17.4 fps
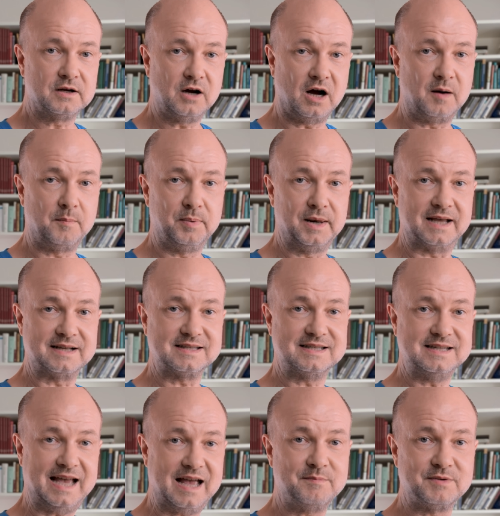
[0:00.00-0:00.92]

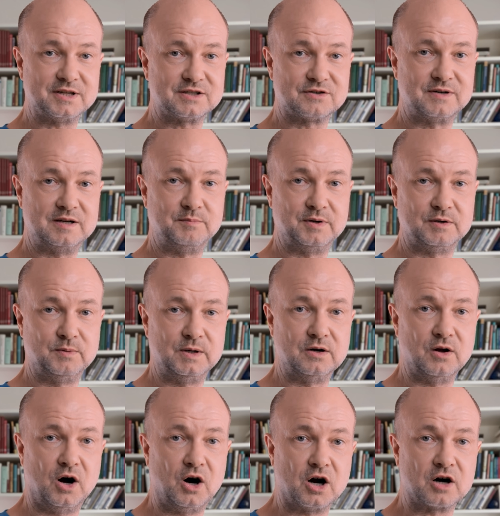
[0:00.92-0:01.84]
complex chemistry
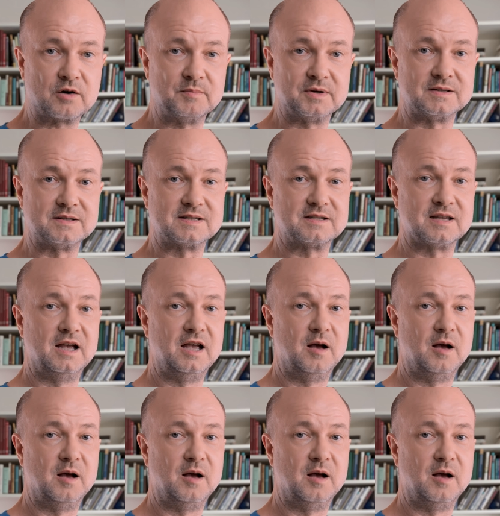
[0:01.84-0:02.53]
between hormones,